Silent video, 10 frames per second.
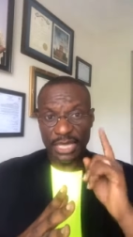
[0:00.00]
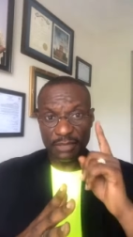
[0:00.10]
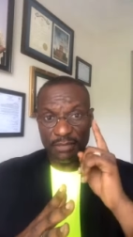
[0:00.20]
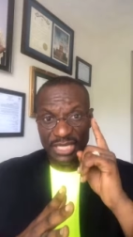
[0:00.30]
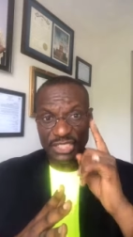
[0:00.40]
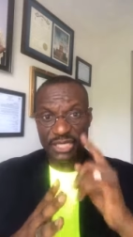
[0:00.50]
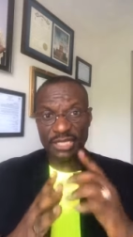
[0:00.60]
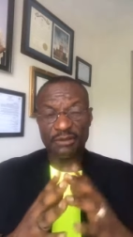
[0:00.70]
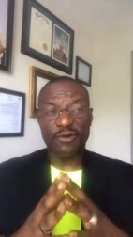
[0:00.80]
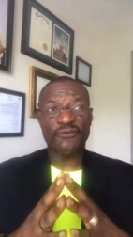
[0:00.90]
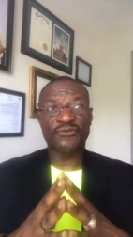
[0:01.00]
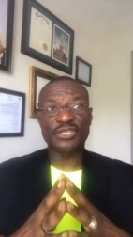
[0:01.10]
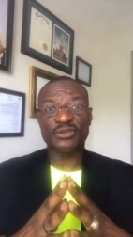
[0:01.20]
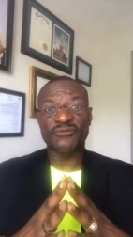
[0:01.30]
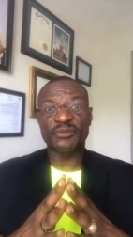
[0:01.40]
It mentioned the
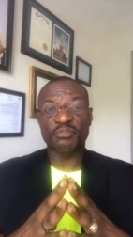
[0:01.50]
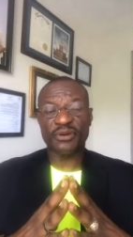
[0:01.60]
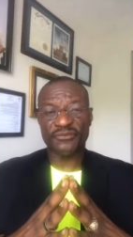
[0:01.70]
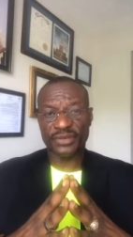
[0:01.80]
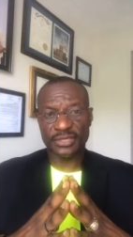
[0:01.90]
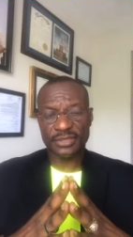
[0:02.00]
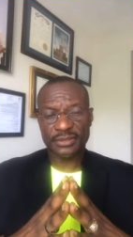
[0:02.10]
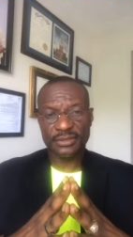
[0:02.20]
office of the prophet.